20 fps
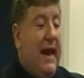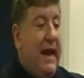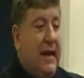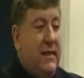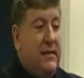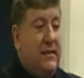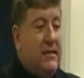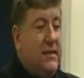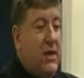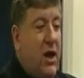
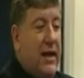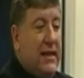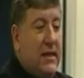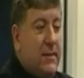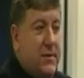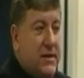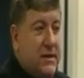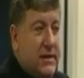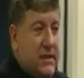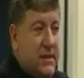inside
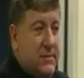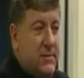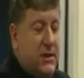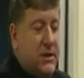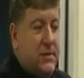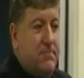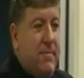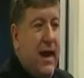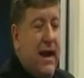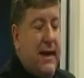the
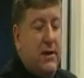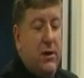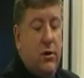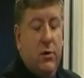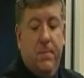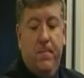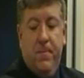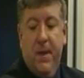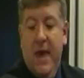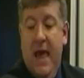participant's
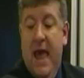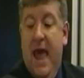manual.